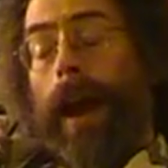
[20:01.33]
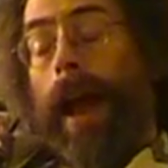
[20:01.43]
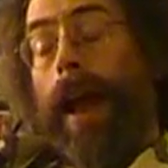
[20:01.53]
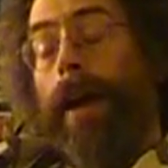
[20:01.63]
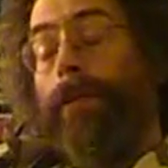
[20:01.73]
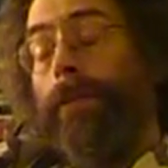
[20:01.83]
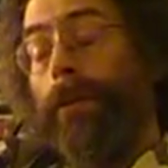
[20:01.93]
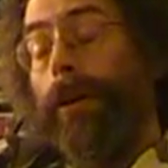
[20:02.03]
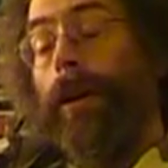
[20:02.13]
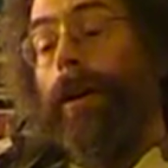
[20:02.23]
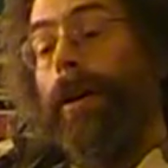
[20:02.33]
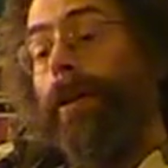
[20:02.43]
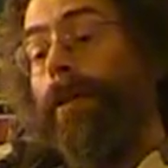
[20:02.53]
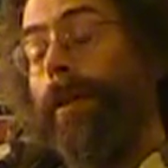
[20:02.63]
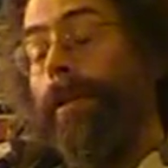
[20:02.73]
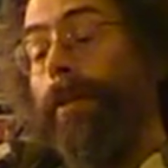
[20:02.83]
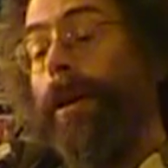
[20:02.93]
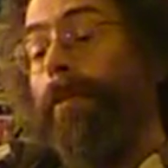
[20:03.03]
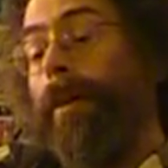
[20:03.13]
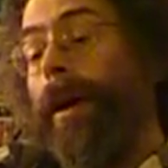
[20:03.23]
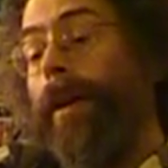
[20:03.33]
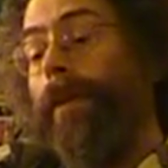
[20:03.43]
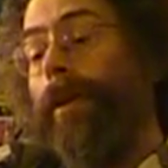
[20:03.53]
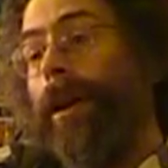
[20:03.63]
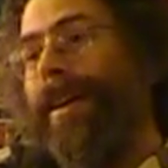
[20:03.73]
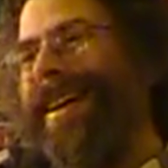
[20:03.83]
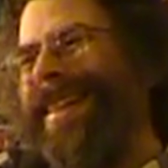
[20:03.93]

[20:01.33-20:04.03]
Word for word: I have to put in, in order to be competitive in it,